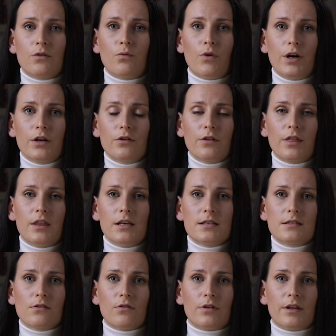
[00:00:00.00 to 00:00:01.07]
work on
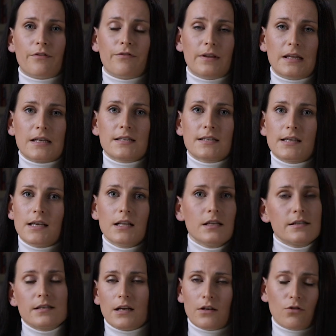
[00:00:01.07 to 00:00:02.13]
the feeding
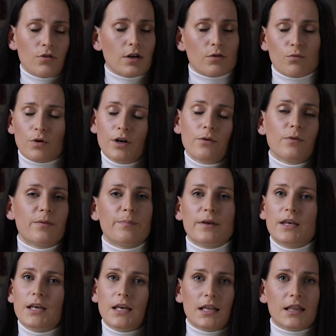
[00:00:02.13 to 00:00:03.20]
skills, and you can work with
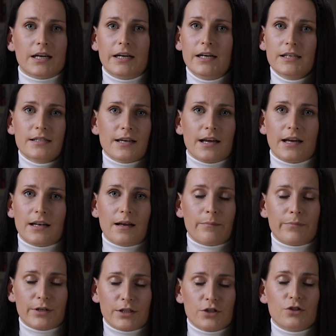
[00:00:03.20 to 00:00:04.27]
picky eaters, and I'm
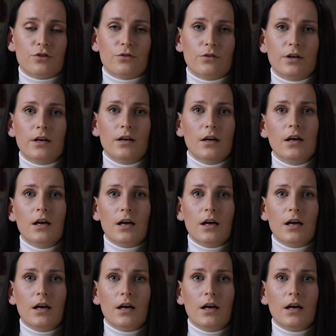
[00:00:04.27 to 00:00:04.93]
pretty sure